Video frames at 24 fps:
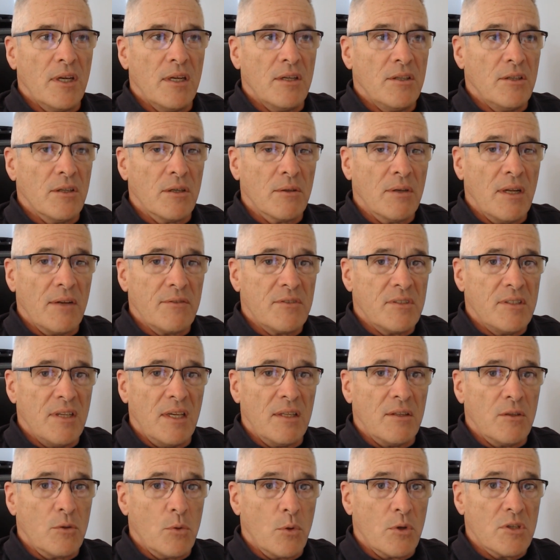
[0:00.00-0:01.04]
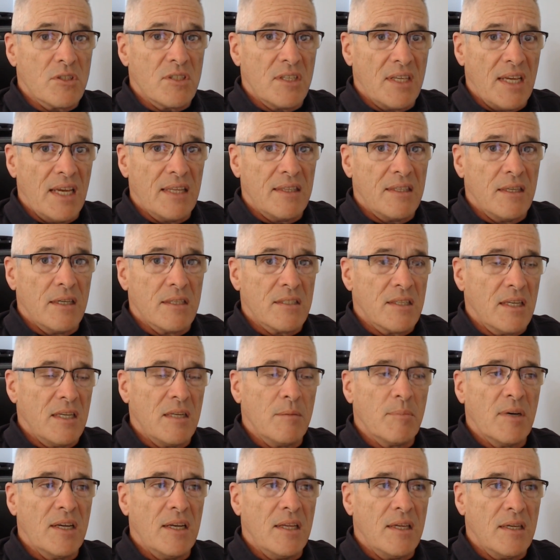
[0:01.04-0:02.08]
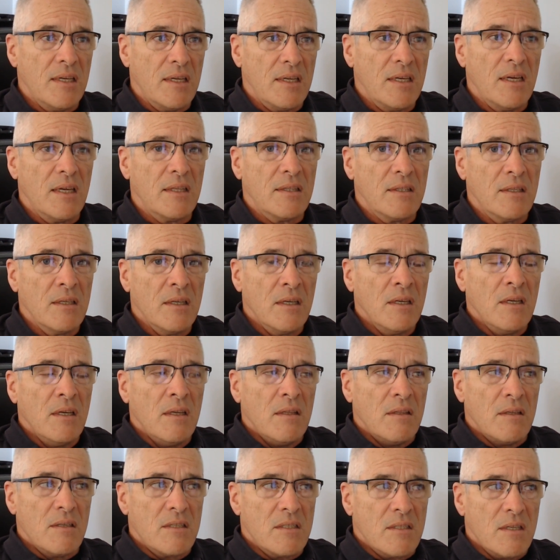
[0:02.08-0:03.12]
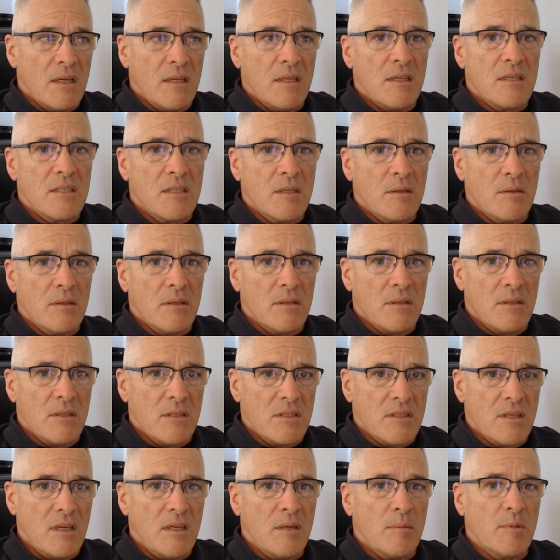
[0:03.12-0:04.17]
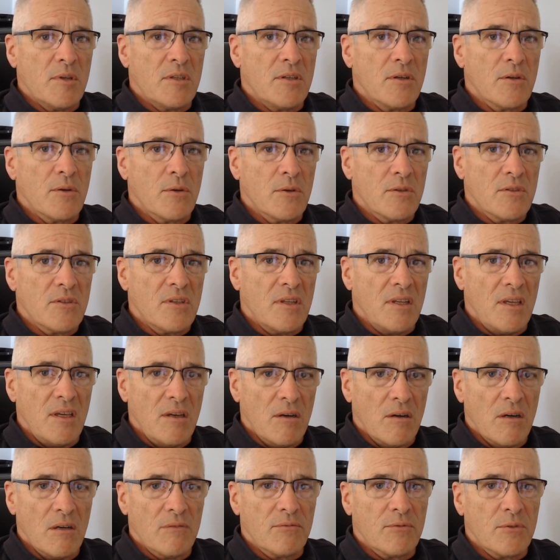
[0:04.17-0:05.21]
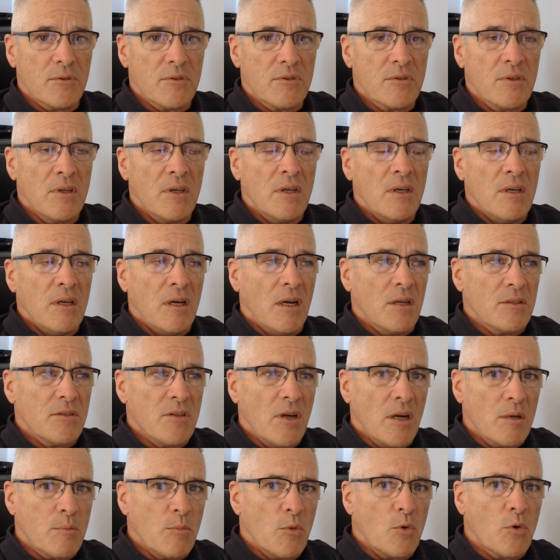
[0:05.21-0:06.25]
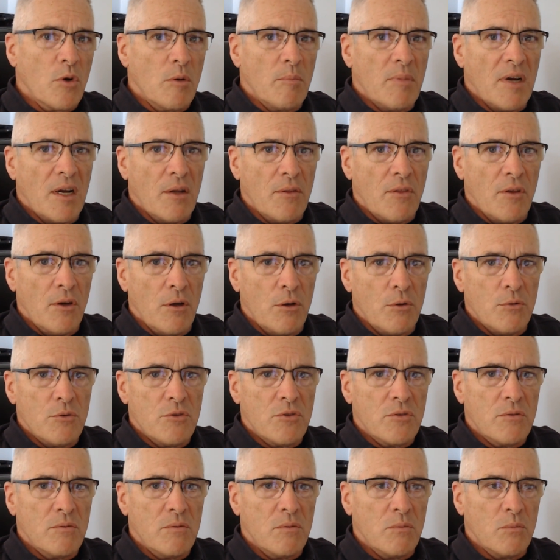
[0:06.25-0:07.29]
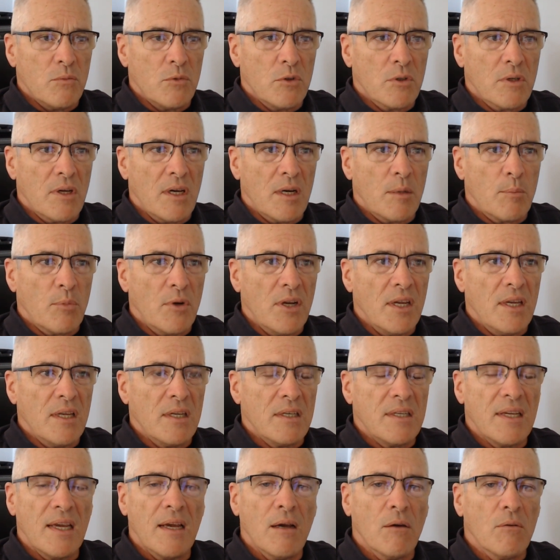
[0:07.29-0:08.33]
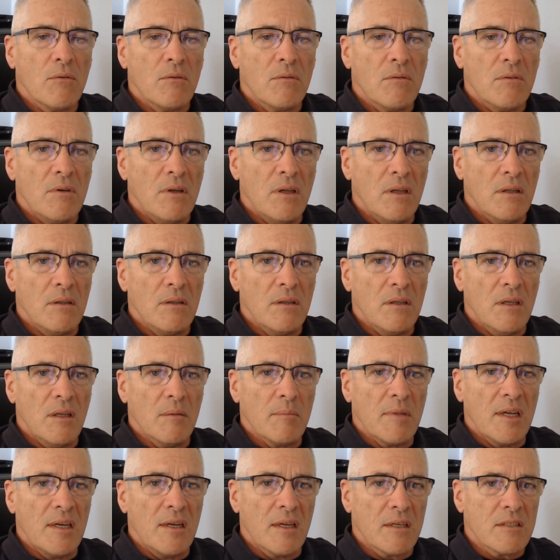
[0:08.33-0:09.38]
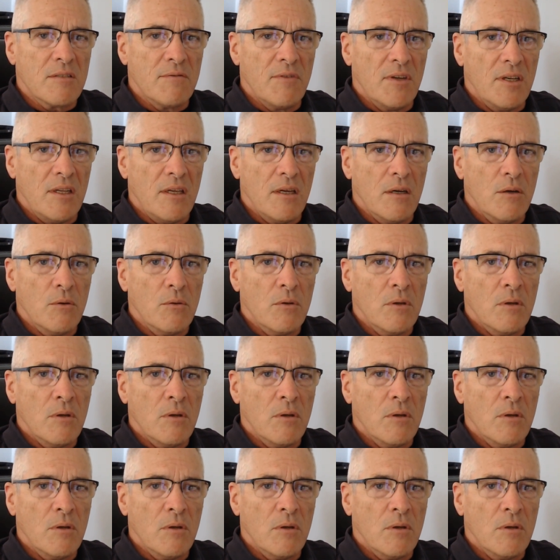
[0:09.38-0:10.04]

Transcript: And you don't have to take the course to get this. Anybody can get the study materials that he offers. I'll talk more about those. We'll kind of break it down in my next video.